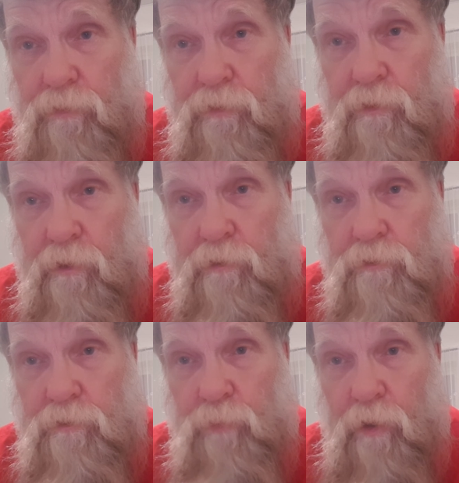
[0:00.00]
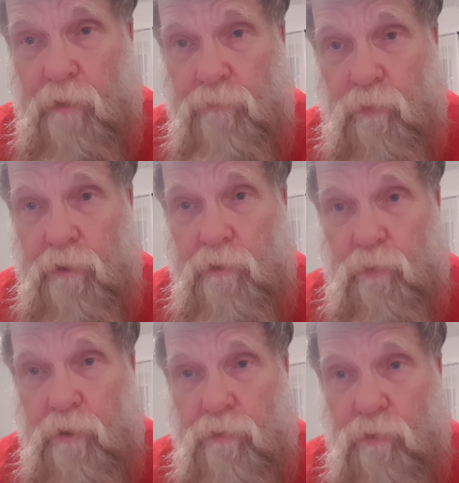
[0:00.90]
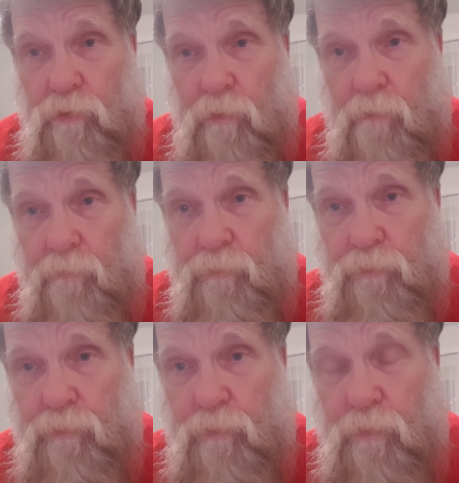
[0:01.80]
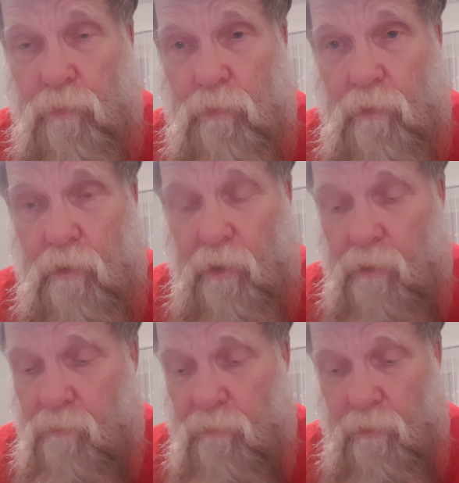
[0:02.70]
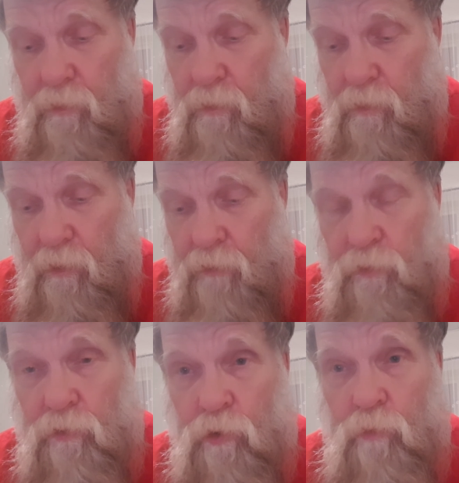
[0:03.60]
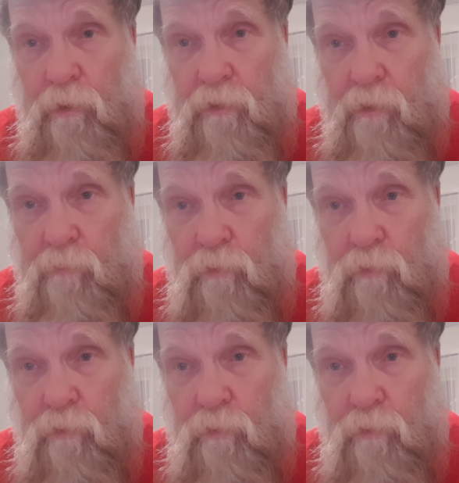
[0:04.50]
the spring of 2022. I don't know, but